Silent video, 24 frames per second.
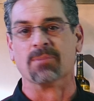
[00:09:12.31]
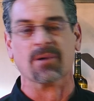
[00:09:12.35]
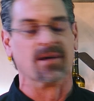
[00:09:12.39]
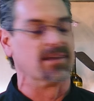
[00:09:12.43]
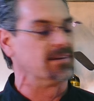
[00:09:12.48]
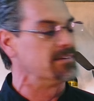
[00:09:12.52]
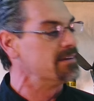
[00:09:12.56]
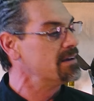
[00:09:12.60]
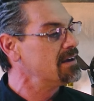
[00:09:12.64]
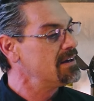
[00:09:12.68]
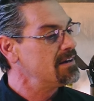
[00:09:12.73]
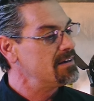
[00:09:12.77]

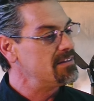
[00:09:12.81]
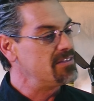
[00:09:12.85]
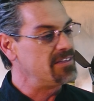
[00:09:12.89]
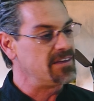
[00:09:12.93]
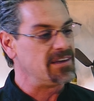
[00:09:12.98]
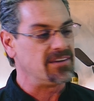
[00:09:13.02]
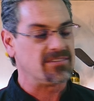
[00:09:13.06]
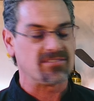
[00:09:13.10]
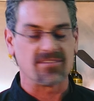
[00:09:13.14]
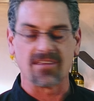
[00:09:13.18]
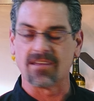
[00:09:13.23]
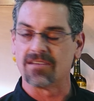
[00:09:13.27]
but
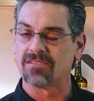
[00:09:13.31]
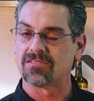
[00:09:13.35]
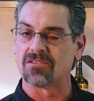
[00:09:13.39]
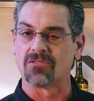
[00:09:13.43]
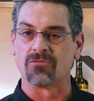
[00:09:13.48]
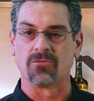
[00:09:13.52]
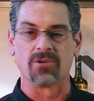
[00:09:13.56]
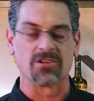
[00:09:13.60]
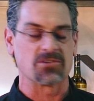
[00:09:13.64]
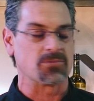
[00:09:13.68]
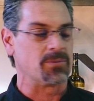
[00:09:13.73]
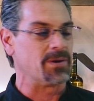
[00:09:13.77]
these things
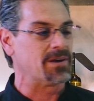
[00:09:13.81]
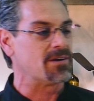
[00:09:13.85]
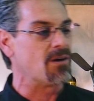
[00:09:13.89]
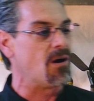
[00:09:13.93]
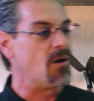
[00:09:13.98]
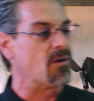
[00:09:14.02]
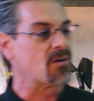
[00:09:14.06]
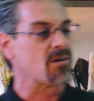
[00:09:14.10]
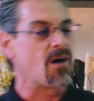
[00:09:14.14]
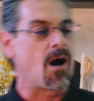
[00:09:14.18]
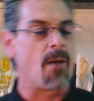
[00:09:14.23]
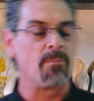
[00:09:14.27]
of which we
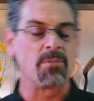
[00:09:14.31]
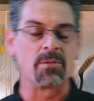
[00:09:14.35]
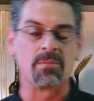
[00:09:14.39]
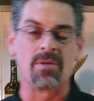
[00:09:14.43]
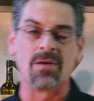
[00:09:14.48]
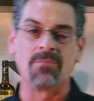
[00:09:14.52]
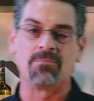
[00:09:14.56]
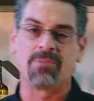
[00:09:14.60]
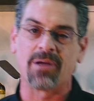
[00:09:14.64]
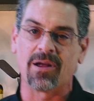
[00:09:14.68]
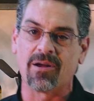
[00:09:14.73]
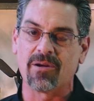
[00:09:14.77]
call
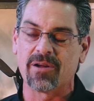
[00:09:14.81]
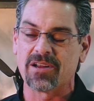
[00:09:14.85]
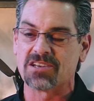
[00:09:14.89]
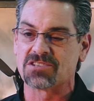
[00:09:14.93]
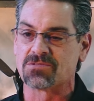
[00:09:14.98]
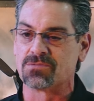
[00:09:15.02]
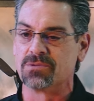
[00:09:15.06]
complement pairings